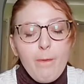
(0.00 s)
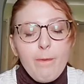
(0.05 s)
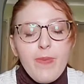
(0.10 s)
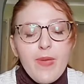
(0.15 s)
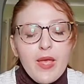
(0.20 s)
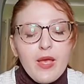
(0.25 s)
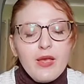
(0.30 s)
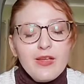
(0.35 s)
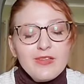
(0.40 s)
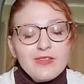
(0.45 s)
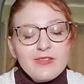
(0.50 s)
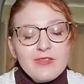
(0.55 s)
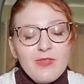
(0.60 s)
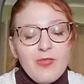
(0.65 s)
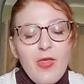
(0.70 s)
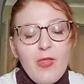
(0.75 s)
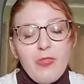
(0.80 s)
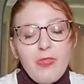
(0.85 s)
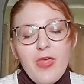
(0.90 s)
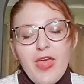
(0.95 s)
because
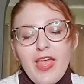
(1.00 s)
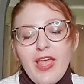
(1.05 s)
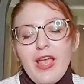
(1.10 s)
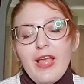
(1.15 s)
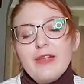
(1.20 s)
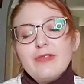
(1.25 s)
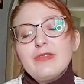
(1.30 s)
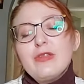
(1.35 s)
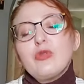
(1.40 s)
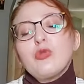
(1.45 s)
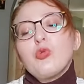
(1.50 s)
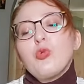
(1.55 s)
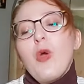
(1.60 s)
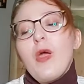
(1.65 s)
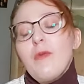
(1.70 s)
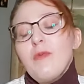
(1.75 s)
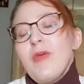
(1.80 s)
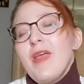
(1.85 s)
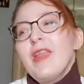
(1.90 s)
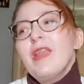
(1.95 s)
the thing is, is
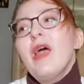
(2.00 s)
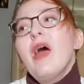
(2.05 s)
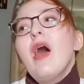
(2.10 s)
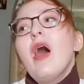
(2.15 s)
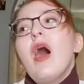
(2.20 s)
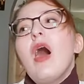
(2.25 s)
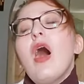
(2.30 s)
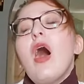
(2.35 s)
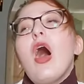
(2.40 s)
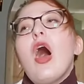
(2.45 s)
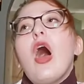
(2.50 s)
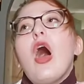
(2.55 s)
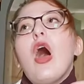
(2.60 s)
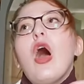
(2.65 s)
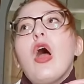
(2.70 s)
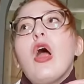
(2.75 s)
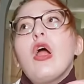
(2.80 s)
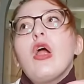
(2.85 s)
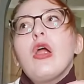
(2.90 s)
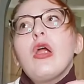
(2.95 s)
women
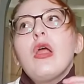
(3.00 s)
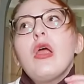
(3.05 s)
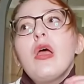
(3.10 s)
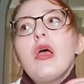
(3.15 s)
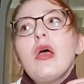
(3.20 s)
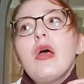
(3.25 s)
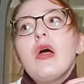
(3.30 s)
are